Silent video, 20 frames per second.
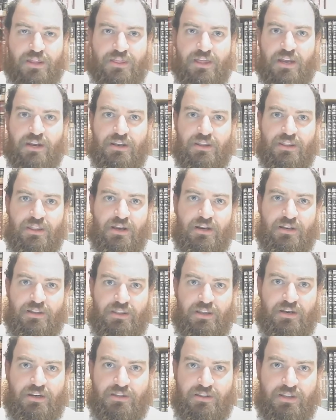than, than
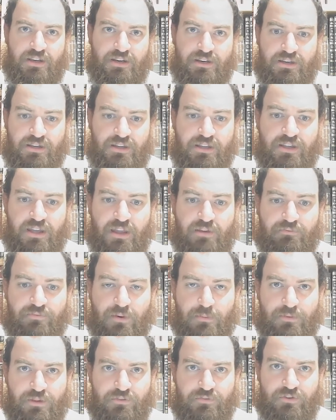than than he came
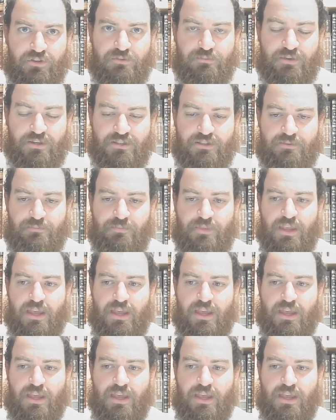from in the first place.